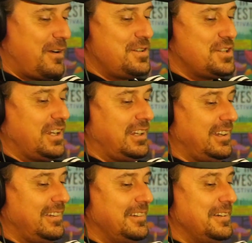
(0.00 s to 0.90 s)
Very
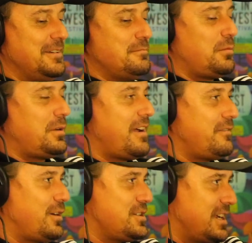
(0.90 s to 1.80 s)
cheeky. But we are
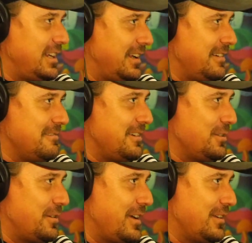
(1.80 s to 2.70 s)
very cheeky in a
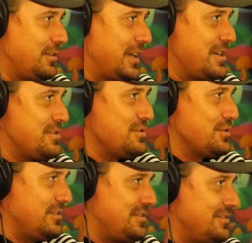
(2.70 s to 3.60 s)
lot of our location
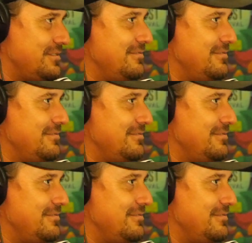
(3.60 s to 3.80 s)
shoots.